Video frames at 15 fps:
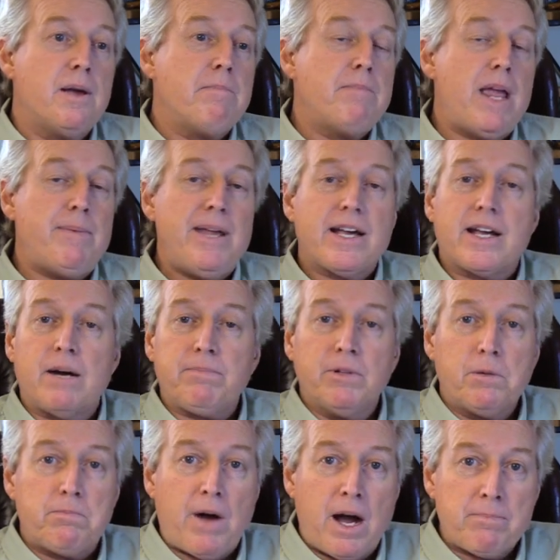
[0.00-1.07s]
maybe a couple
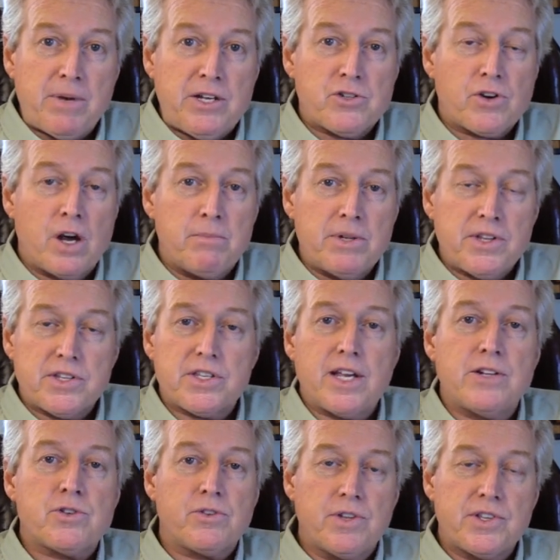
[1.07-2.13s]
of puppy drum in the
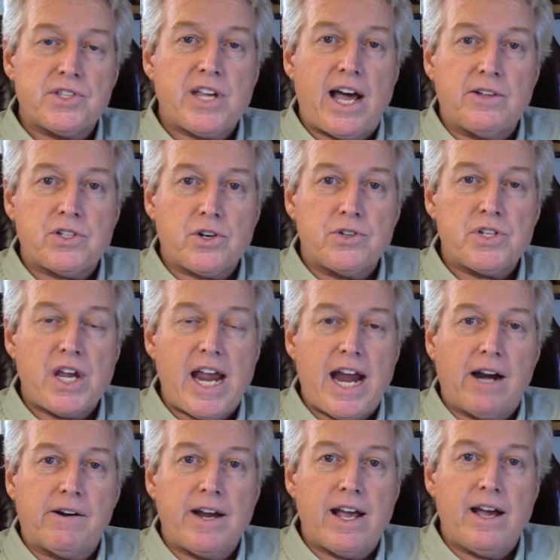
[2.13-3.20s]
central and south Jersey
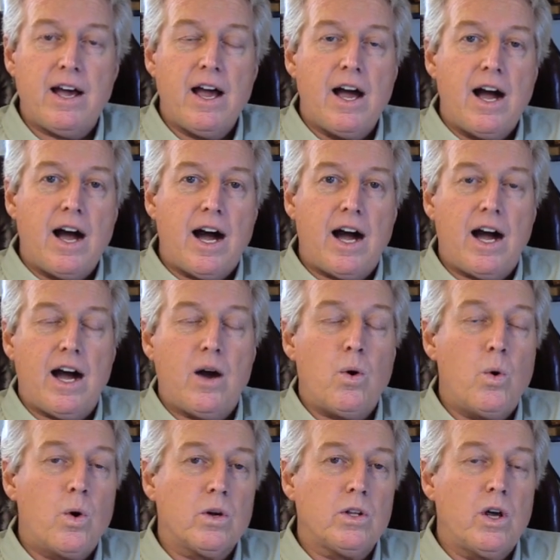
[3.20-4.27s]
area,
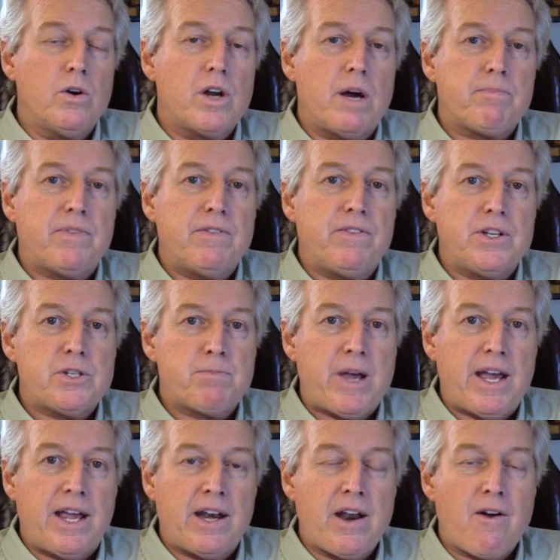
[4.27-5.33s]
or load up the fish
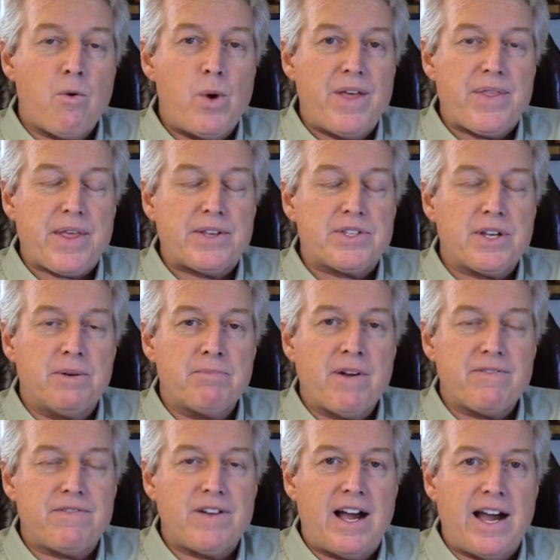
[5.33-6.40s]
pen with
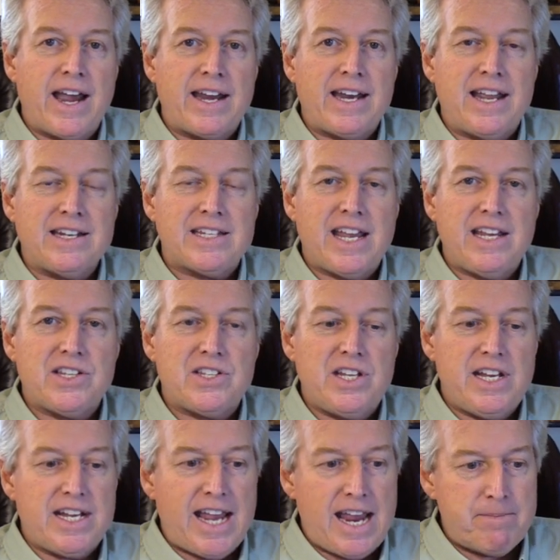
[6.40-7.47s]
some fine and
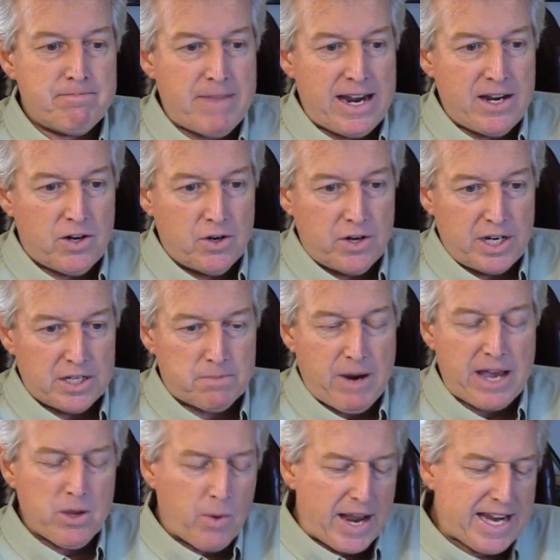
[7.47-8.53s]
tasty Cape May goodies.
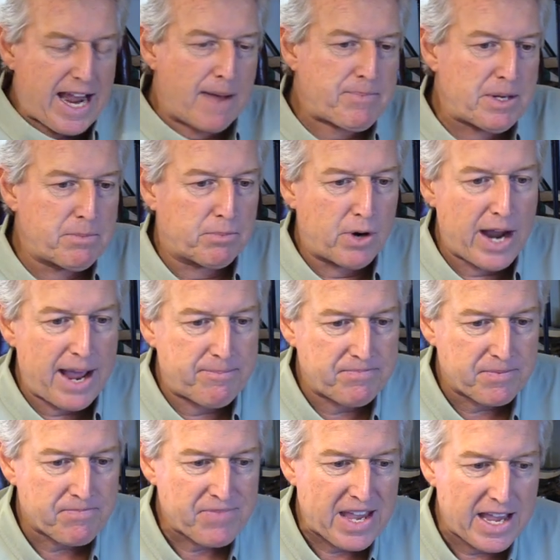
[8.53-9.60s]
By the way, Captain
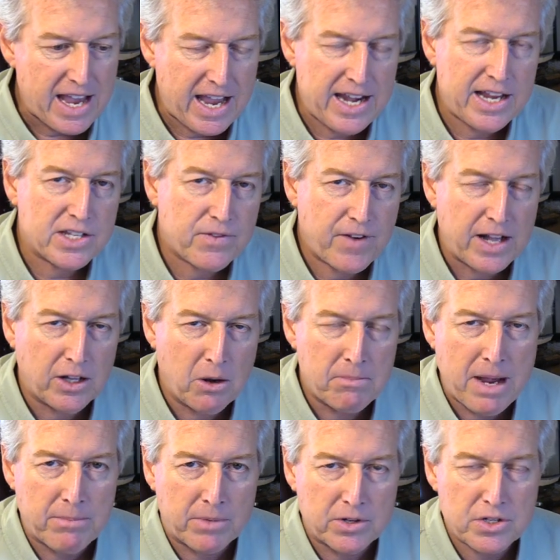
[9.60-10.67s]
Brett and his fellow
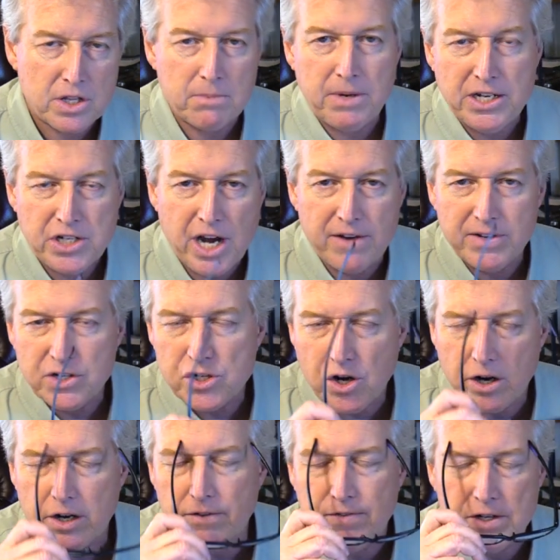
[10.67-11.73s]
members of the Beach Haven
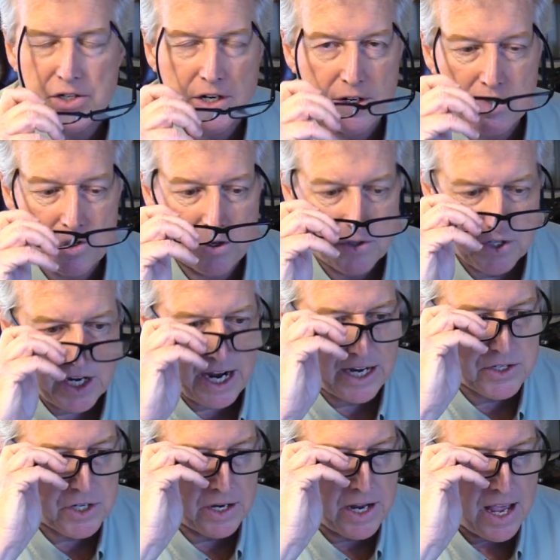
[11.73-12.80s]
Charter Fishing
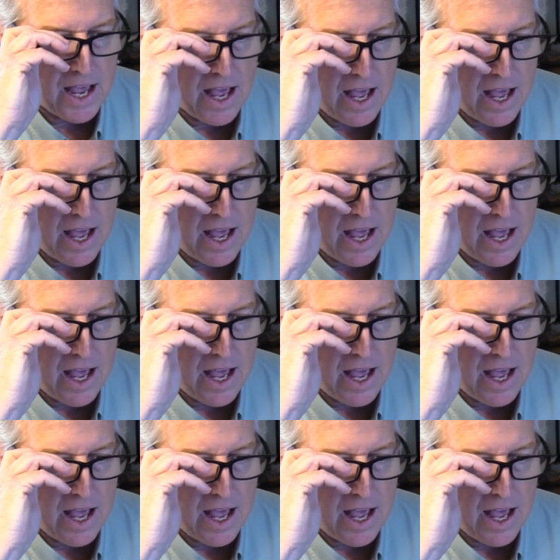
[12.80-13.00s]
Association,